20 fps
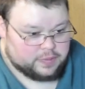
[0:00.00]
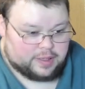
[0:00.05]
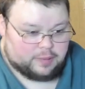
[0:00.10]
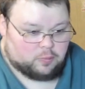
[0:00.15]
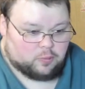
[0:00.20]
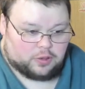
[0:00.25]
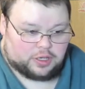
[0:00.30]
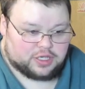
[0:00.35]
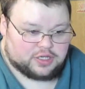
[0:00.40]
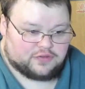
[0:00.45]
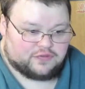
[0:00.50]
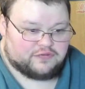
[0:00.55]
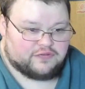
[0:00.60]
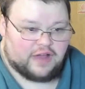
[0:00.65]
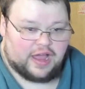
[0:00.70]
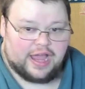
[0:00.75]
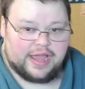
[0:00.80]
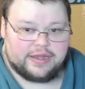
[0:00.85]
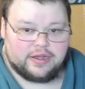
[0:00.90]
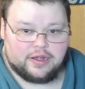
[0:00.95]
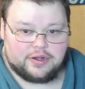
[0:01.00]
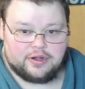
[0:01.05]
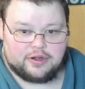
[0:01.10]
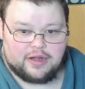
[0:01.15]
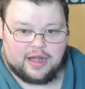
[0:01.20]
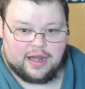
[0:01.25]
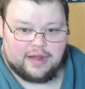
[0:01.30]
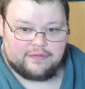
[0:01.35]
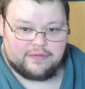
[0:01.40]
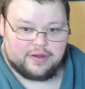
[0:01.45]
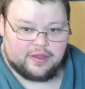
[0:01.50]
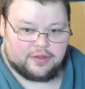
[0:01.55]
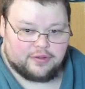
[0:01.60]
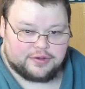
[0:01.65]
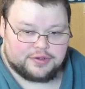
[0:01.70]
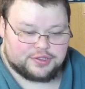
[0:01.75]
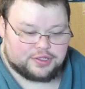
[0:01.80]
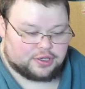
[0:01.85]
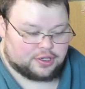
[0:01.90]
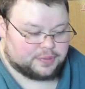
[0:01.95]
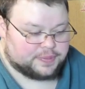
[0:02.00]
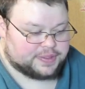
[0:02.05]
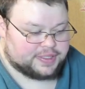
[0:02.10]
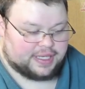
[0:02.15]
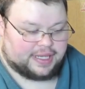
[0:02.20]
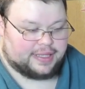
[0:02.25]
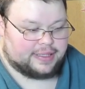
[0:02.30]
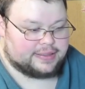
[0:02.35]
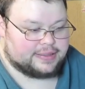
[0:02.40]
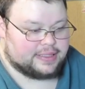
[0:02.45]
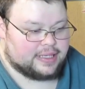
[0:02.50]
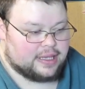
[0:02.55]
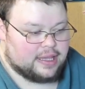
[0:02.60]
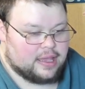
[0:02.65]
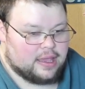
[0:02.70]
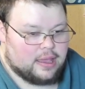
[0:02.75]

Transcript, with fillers: It works fine under every other circumstance.